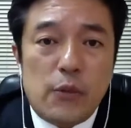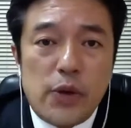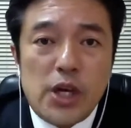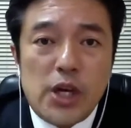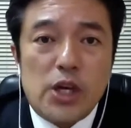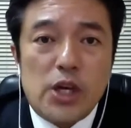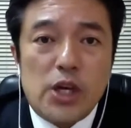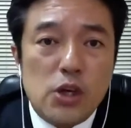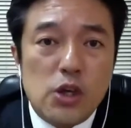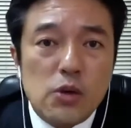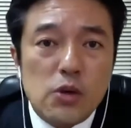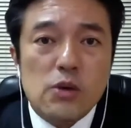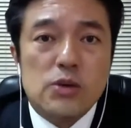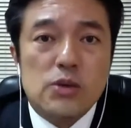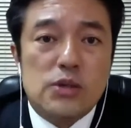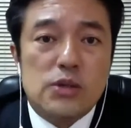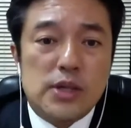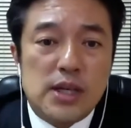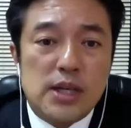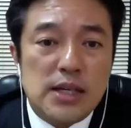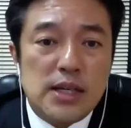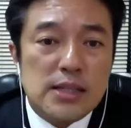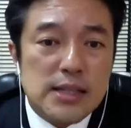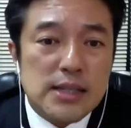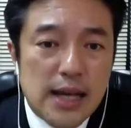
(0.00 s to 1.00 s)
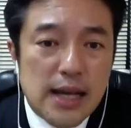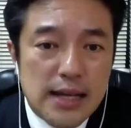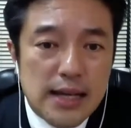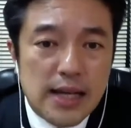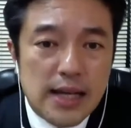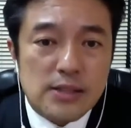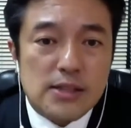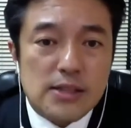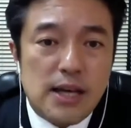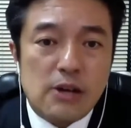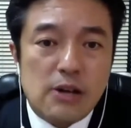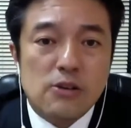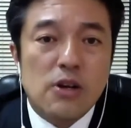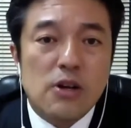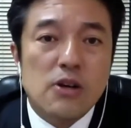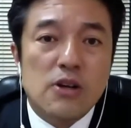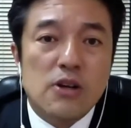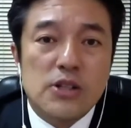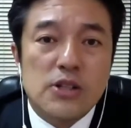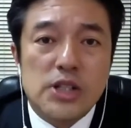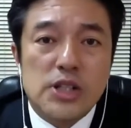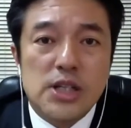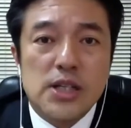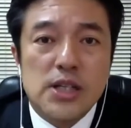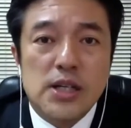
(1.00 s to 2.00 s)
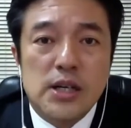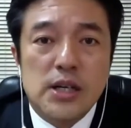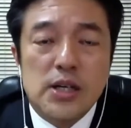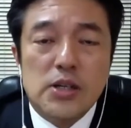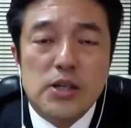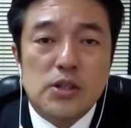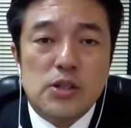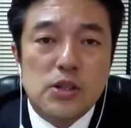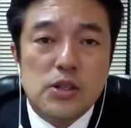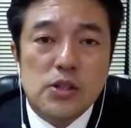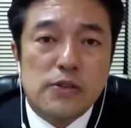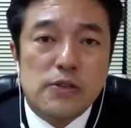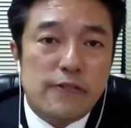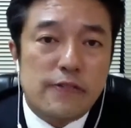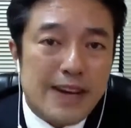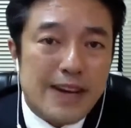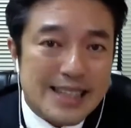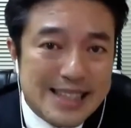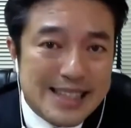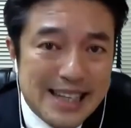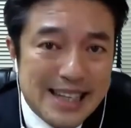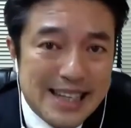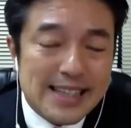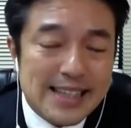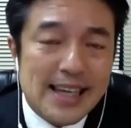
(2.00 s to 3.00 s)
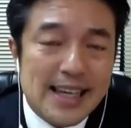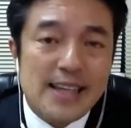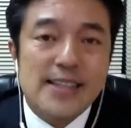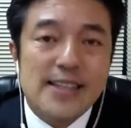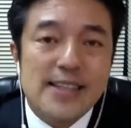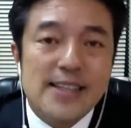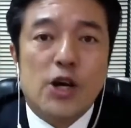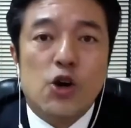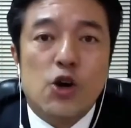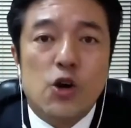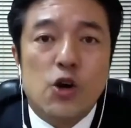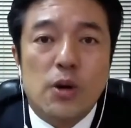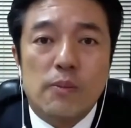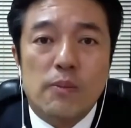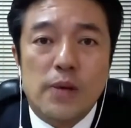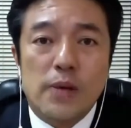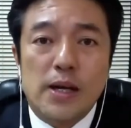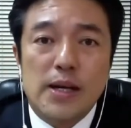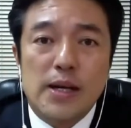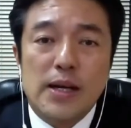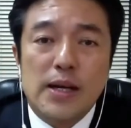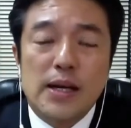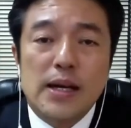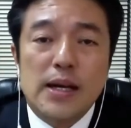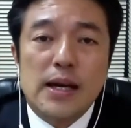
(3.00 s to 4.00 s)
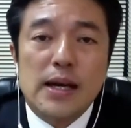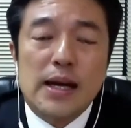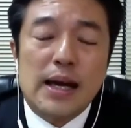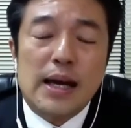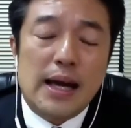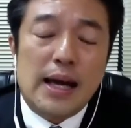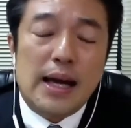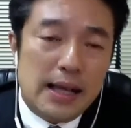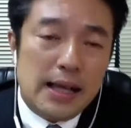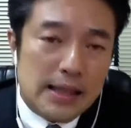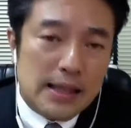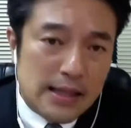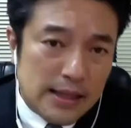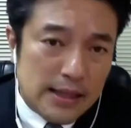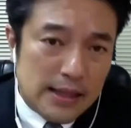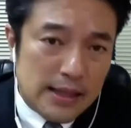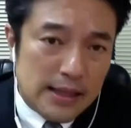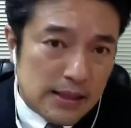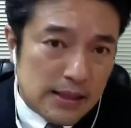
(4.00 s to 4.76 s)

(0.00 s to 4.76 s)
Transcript: We use internet technology to facilitate economy and